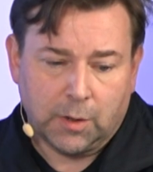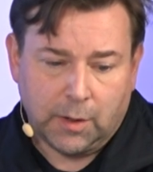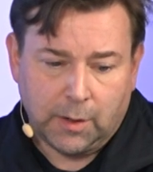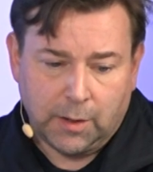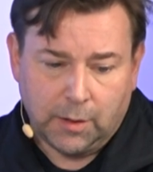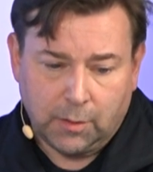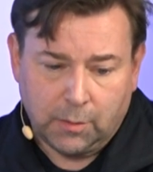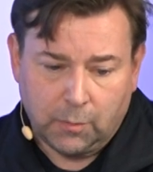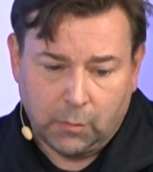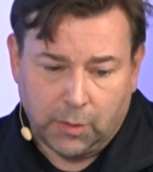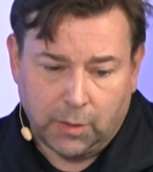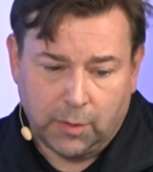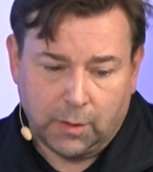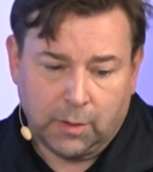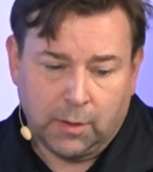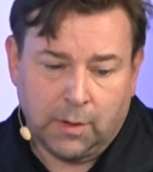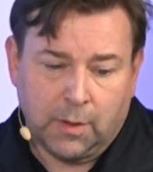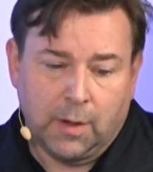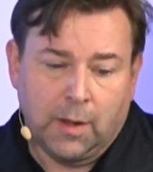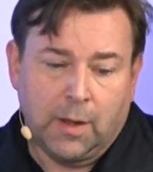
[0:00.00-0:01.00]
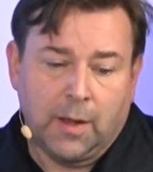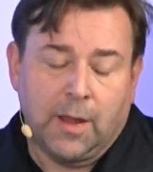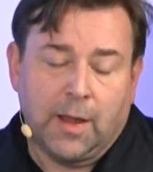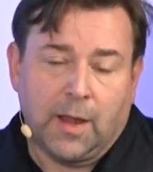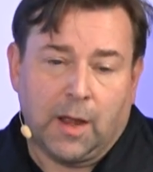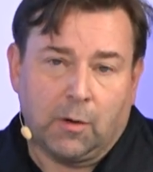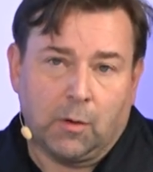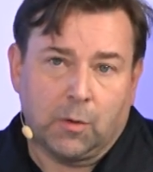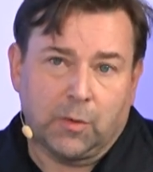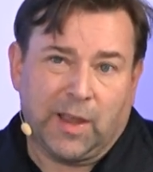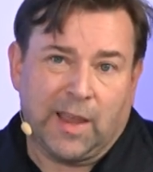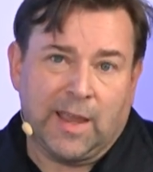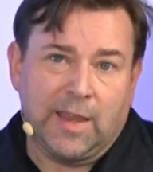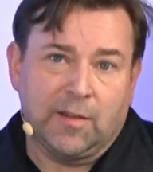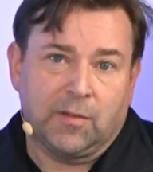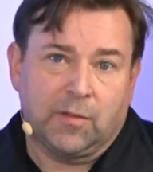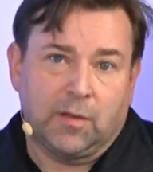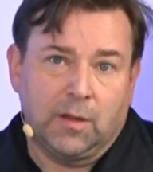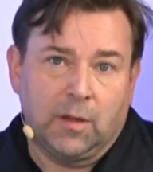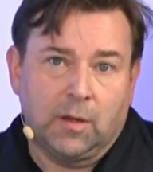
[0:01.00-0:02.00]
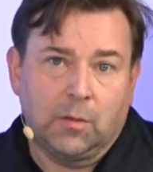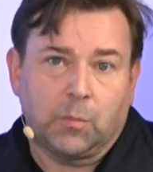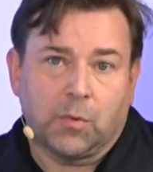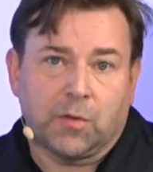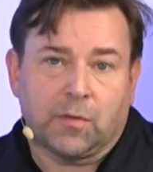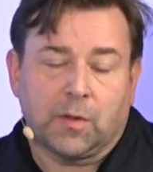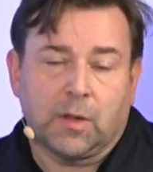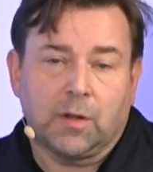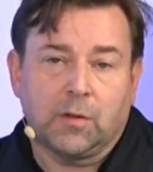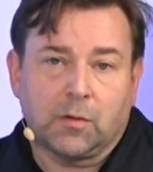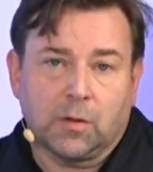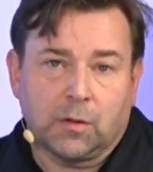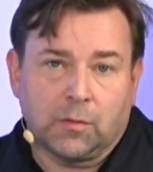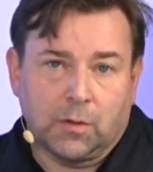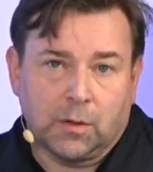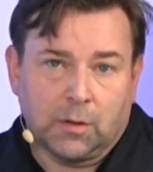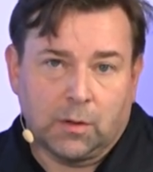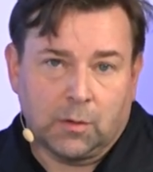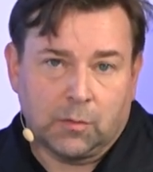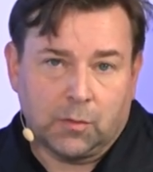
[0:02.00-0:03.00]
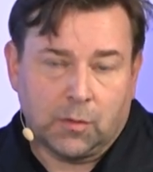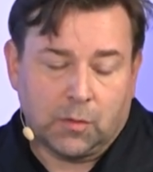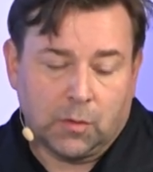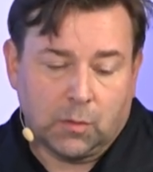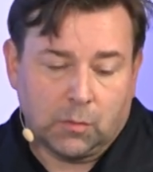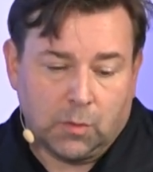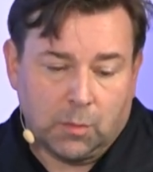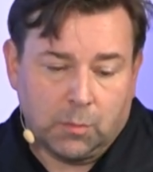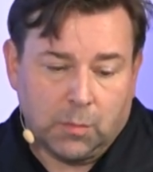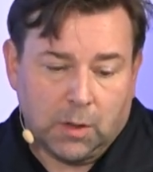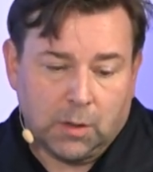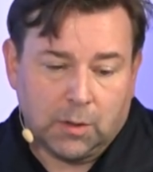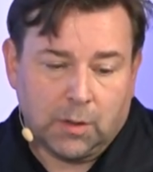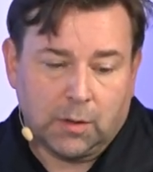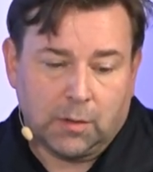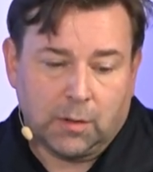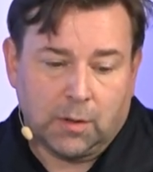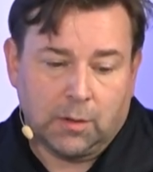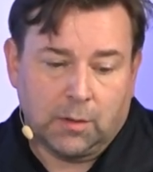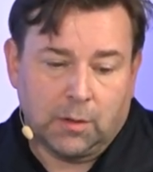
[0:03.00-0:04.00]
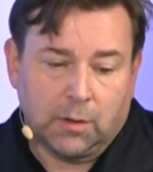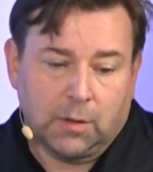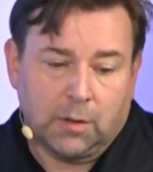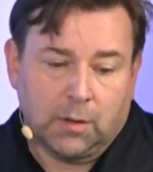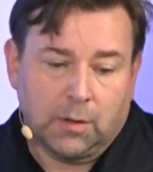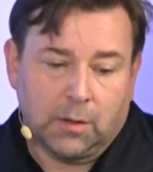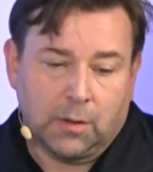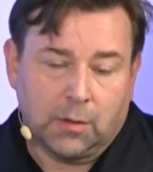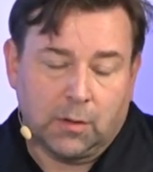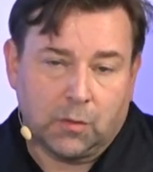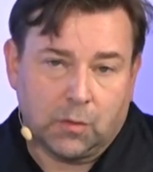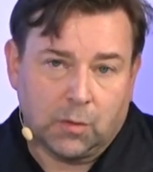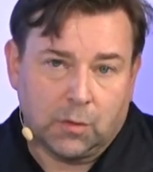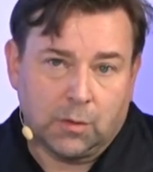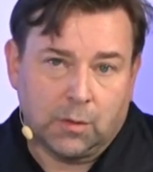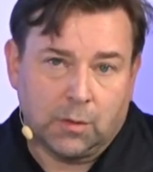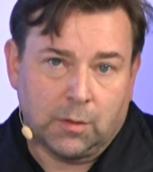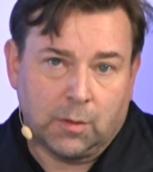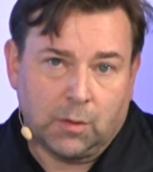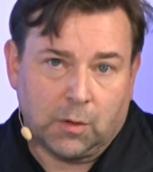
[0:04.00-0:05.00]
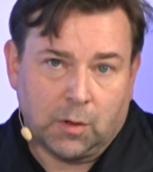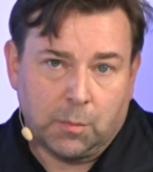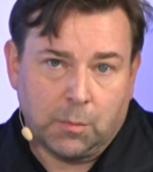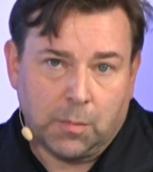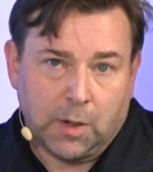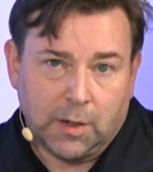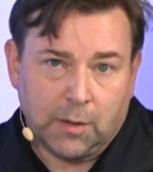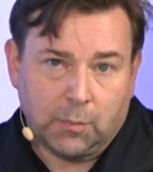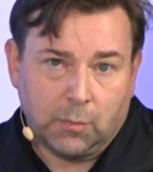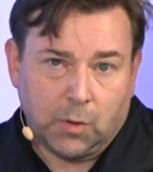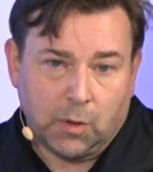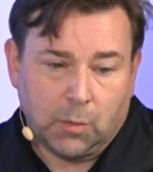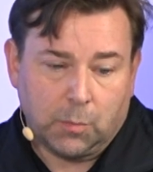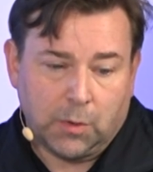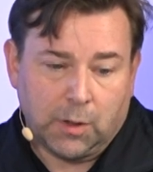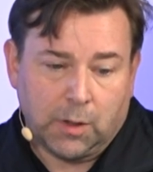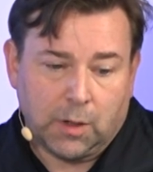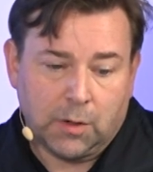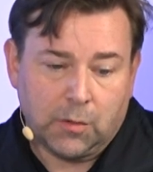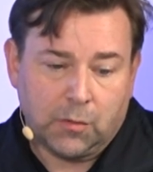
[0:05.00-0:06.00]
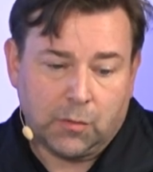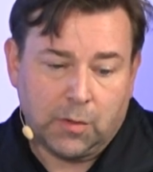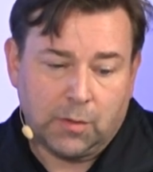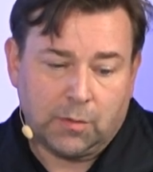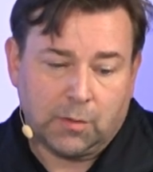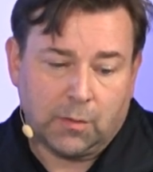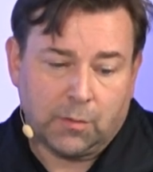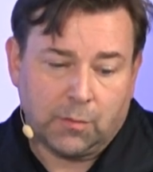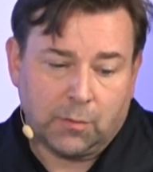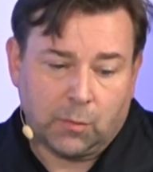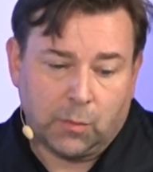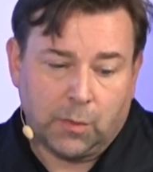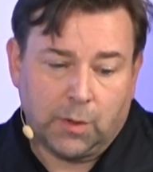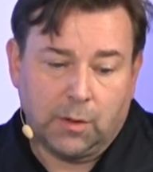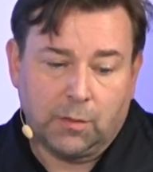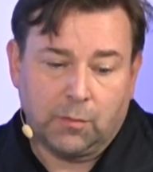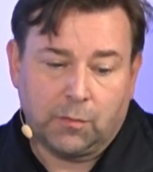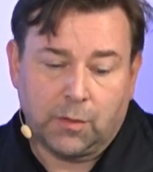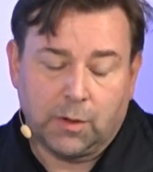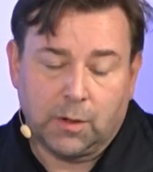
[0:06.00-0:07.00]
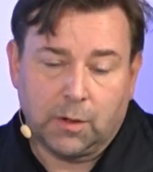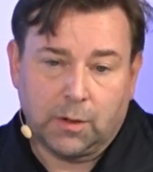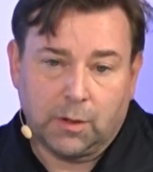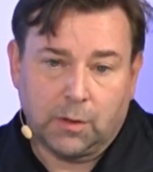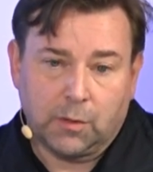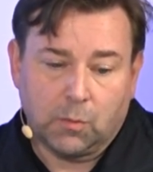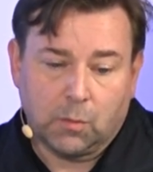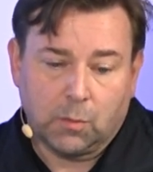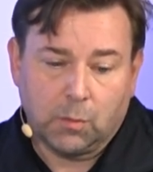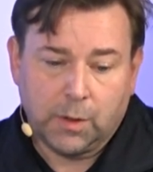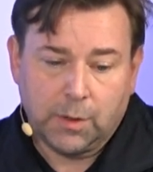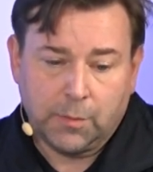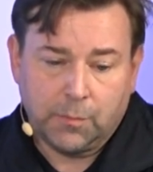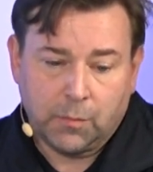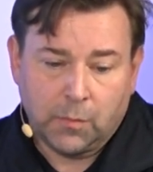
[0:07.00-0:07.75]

leader with around 18% of the total market in the combined monopoly countries, Sweden, Finland, and Norway.